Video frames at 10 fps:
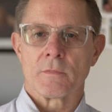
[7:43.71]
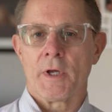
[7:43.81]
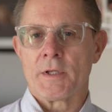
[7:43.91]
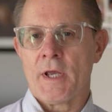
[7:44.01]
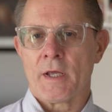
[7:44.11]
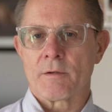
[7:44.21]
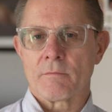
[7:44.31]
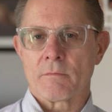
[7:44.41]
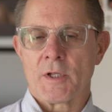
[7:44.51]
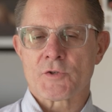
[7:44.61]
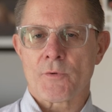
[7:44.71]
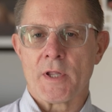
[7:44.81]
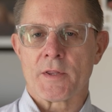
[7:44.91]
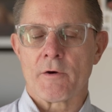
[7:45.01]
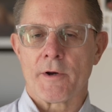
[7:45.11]
And yet it's
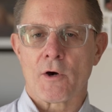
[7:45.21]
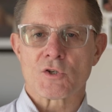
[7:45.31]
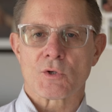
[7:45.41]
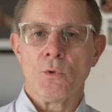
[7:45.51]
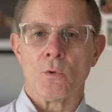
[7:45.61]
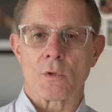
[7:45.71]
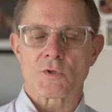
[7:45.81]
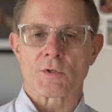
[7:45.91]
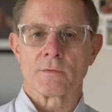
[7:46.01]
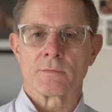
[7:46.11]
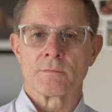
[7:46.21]
right there in our schools.